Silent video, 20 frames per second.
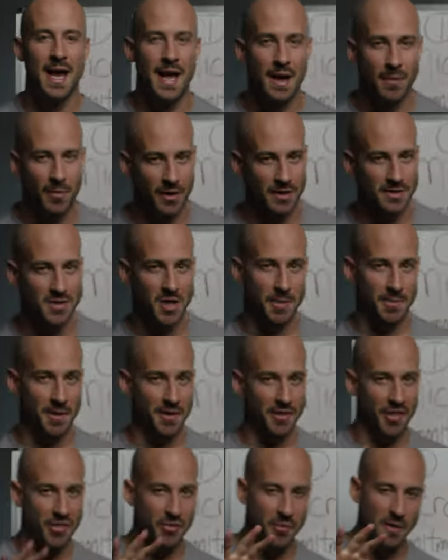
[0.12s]
and we're gonna talk
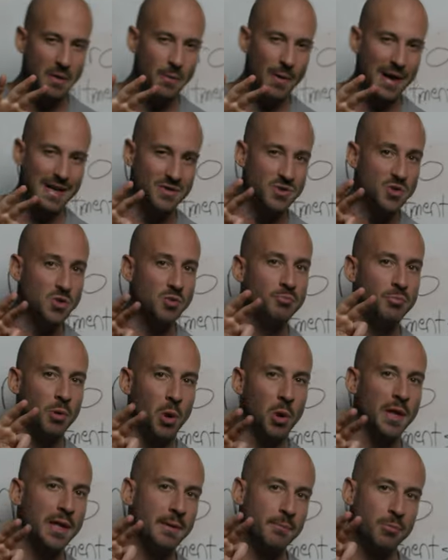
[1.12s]
about the three ways to
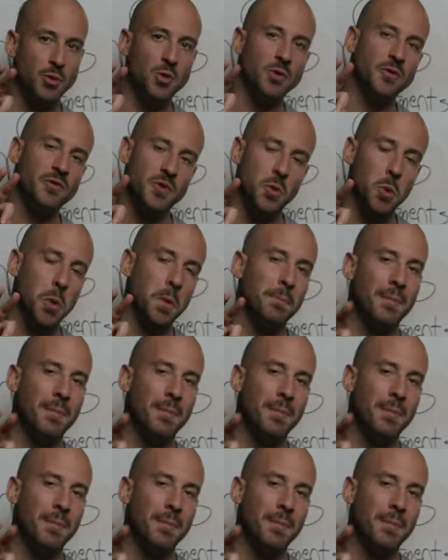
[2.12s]
bulletproof your